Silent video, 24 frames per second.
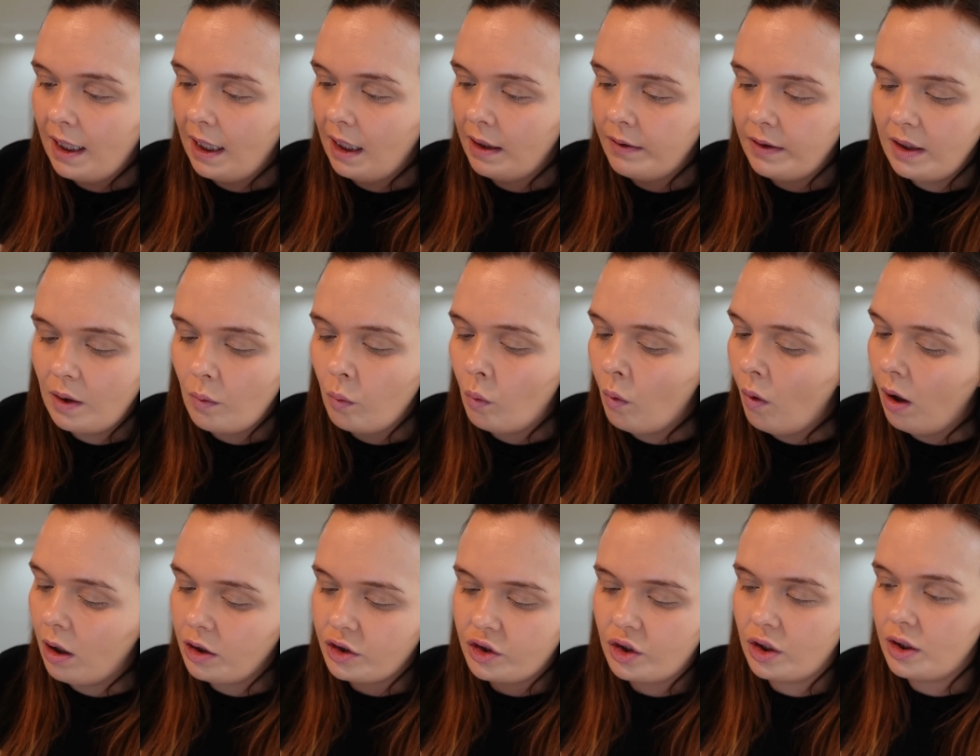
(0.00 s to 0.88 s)
and they
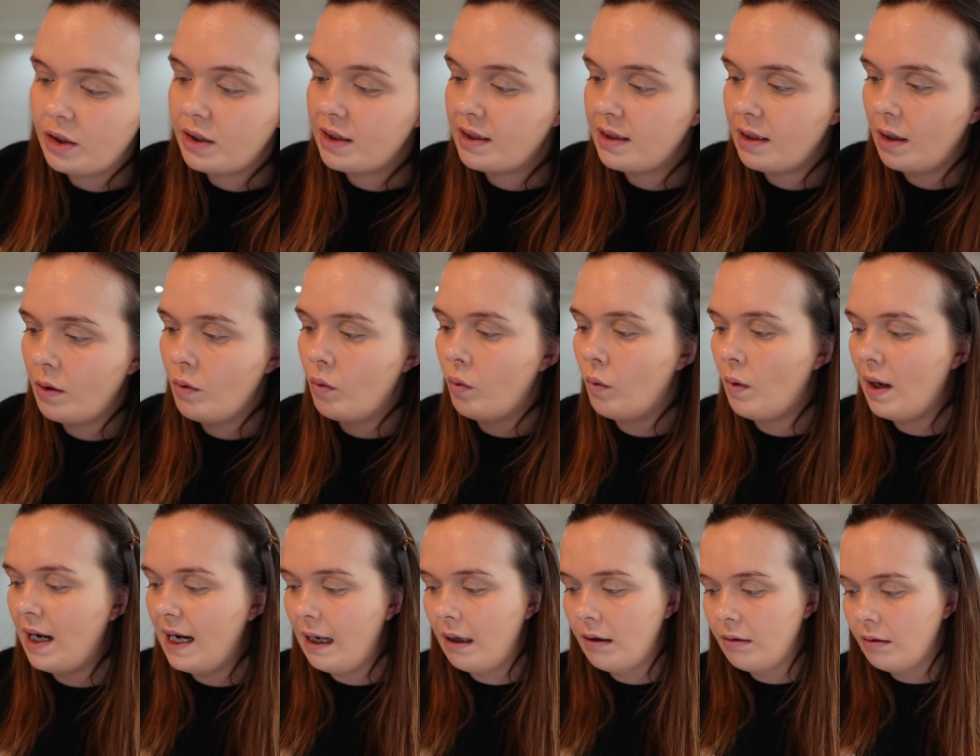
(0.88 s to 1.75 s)
wash so
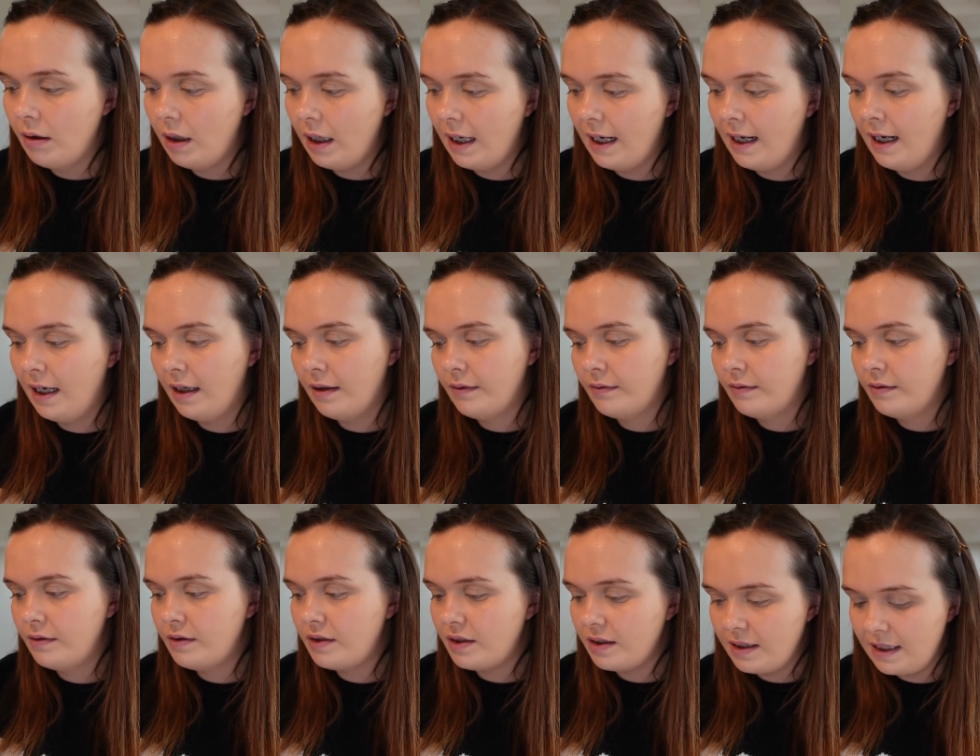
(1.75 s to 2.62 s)
well,
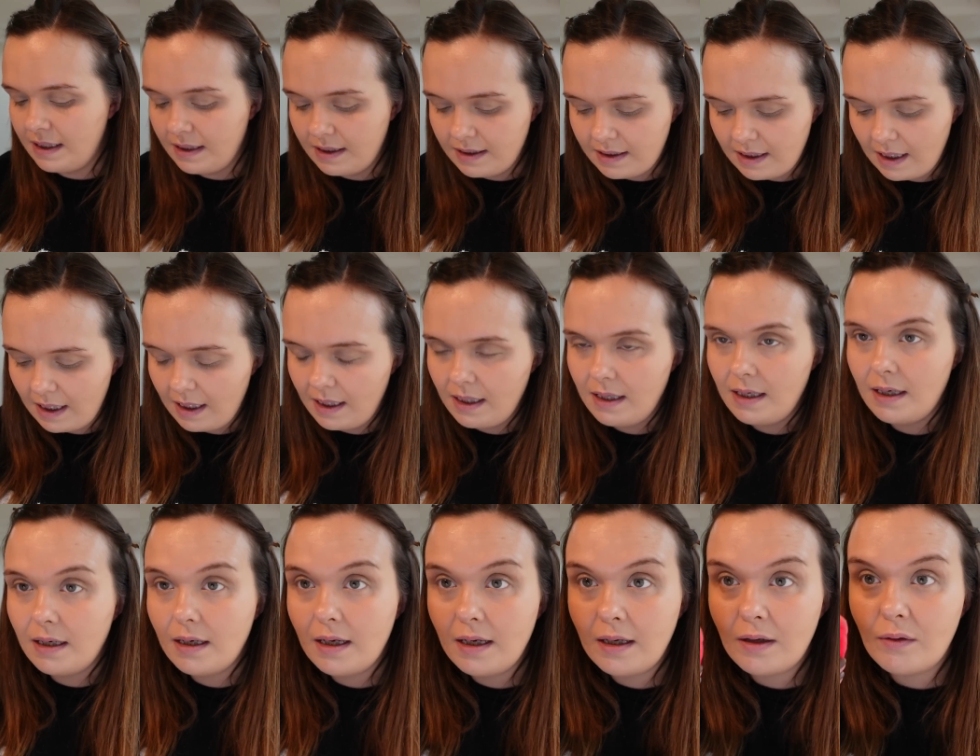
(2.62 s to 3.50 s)
and they stay
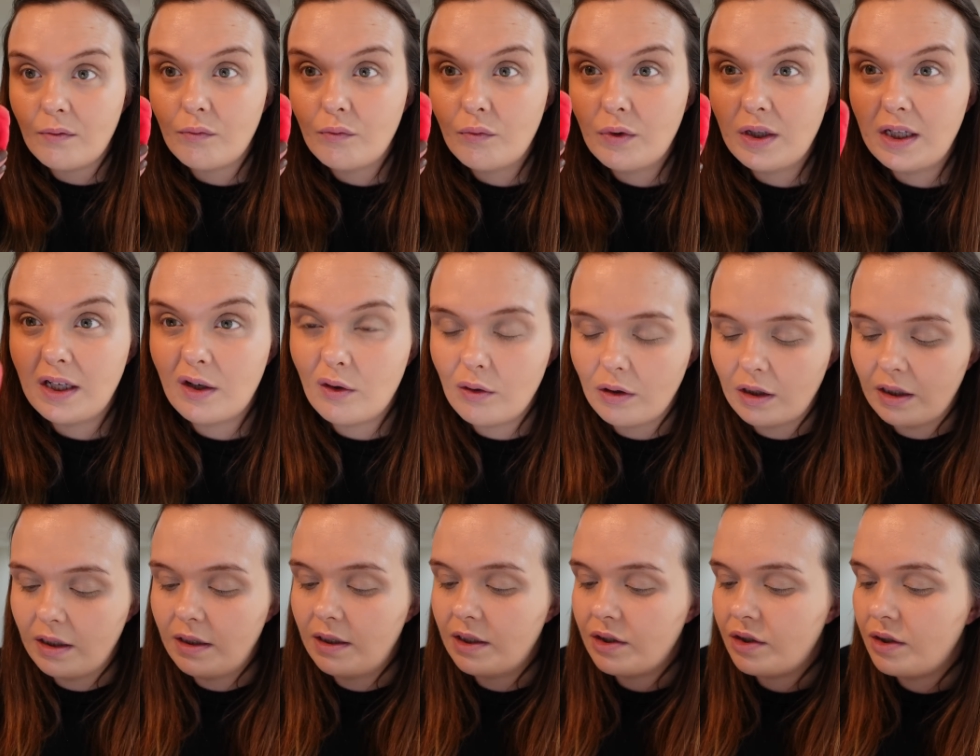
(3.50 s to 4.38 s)
in really good
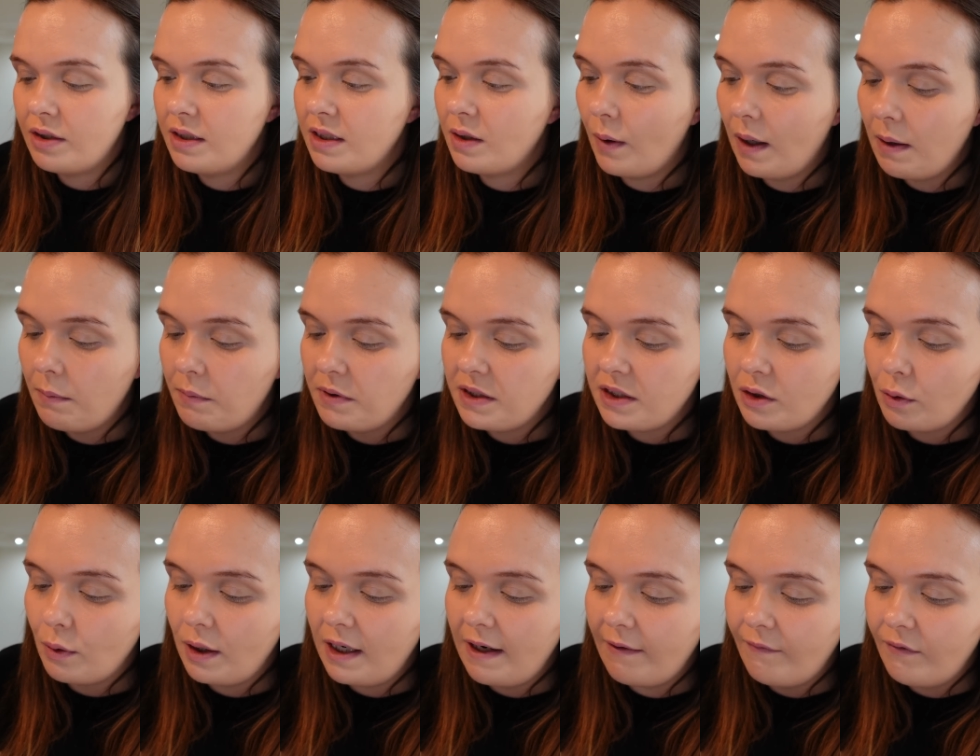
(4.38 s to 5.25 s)
condition as well. But it's
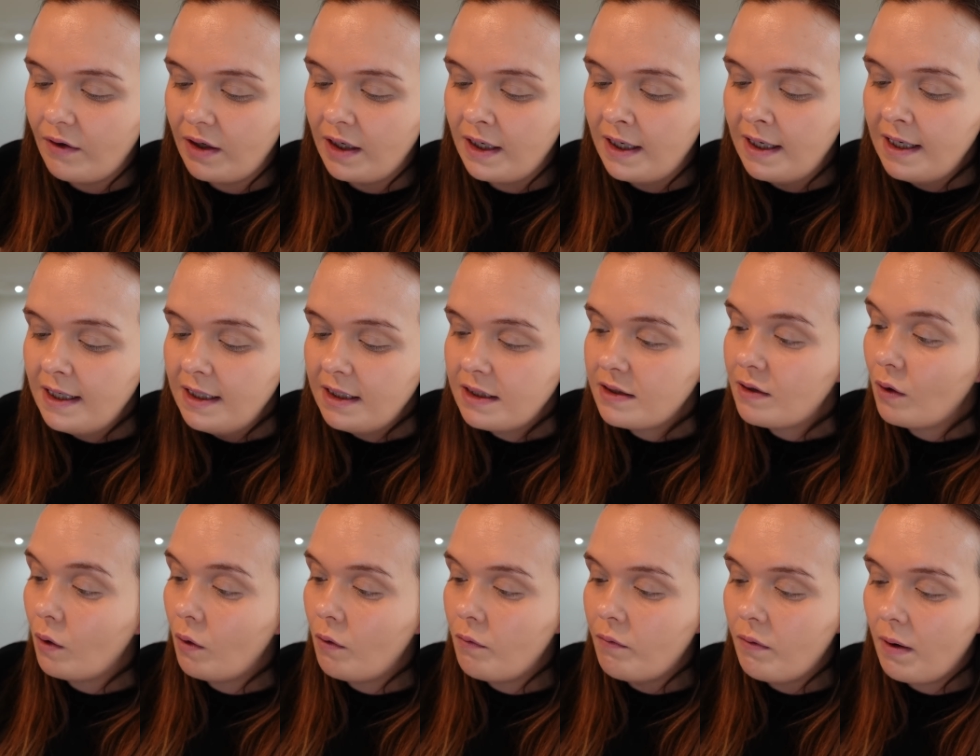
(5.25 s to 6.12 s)
great for
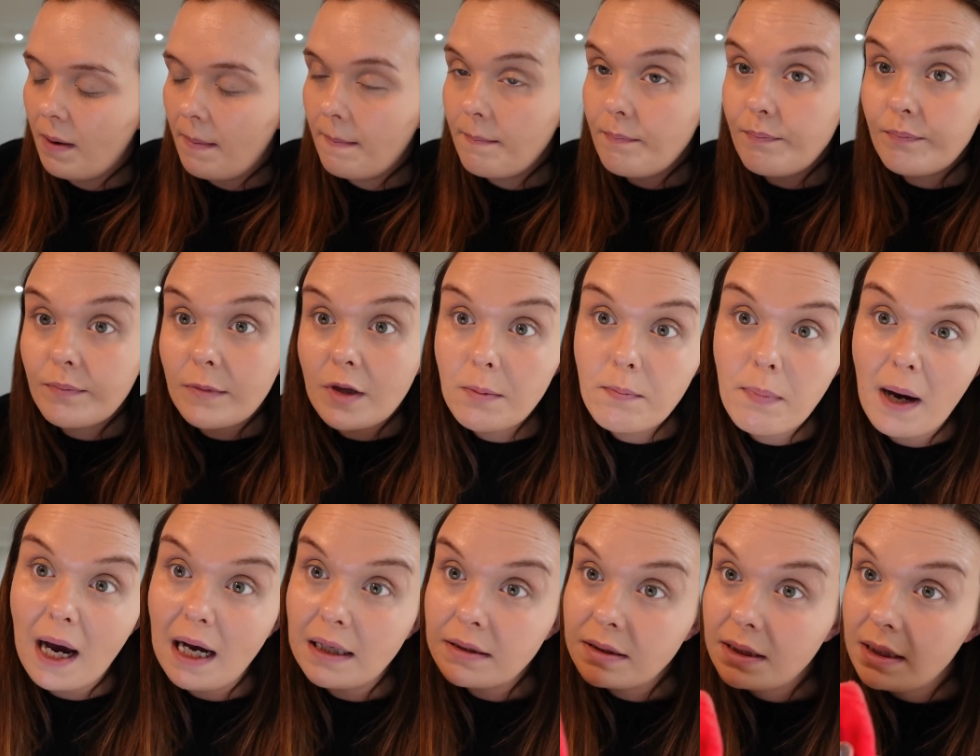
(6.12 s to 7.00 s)
sort of
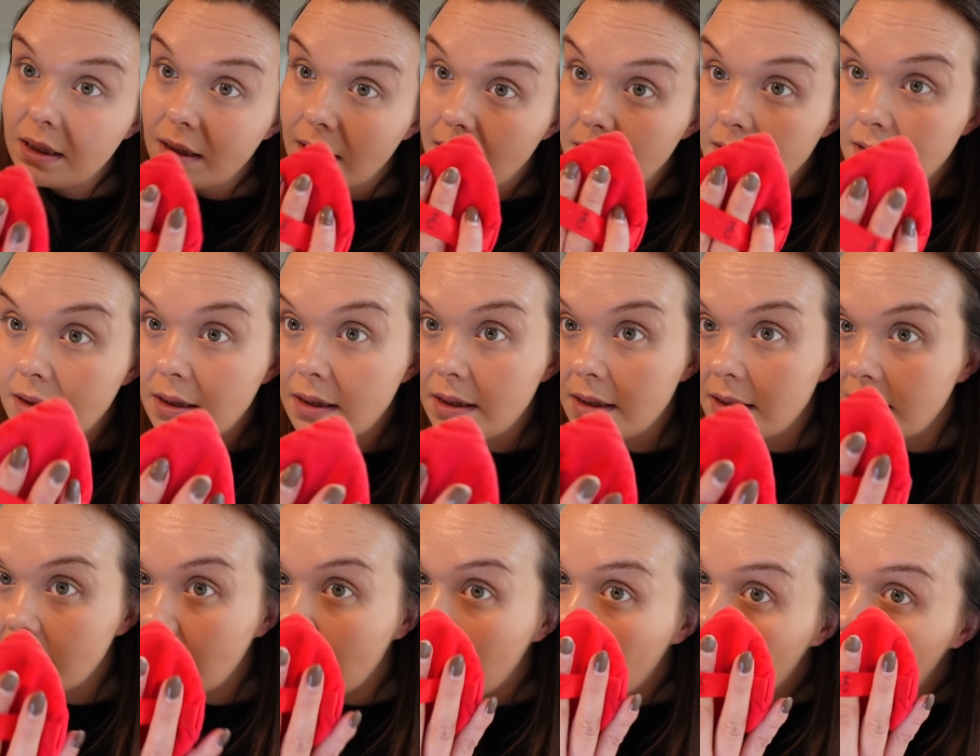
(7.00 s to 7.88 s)
passing into the
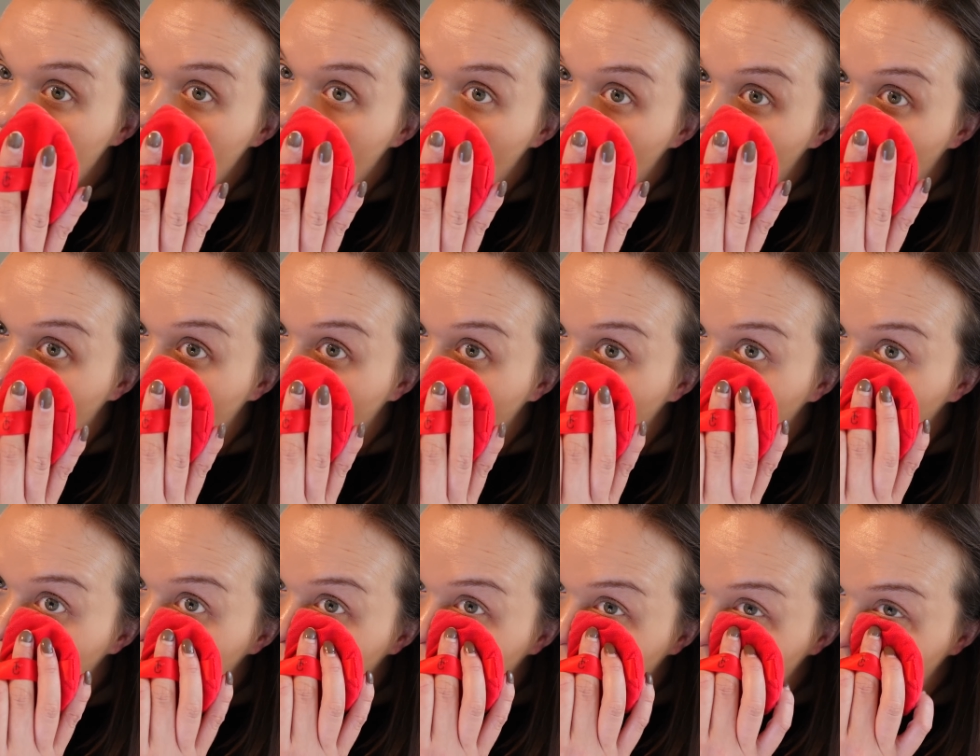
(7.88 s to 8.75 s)
skin. And what I'm
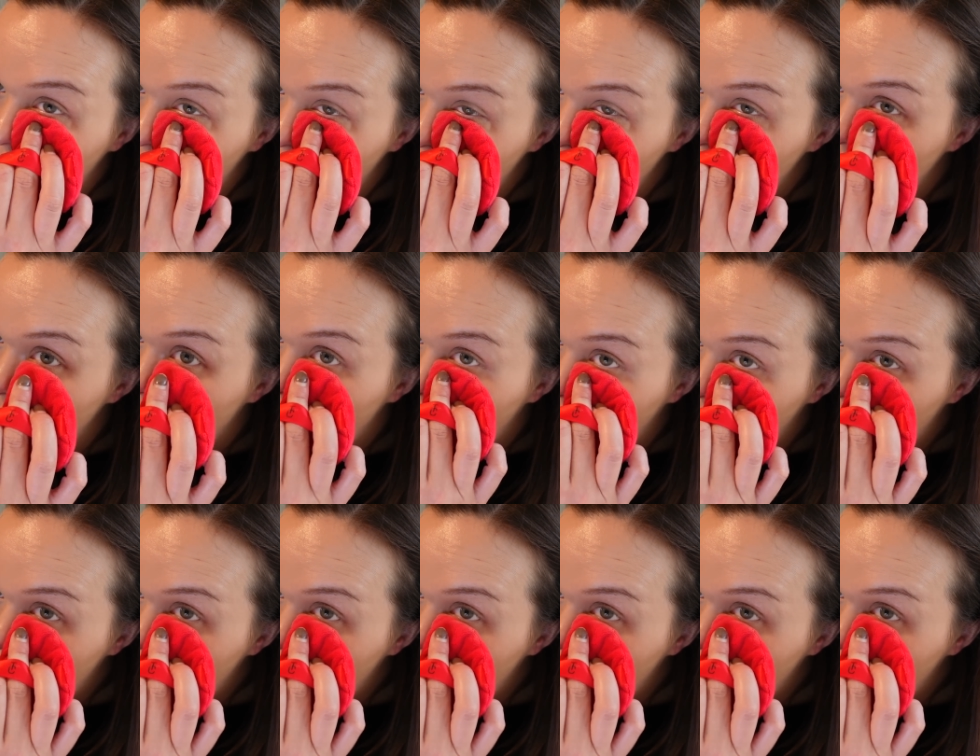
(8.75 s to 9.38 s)
gonna do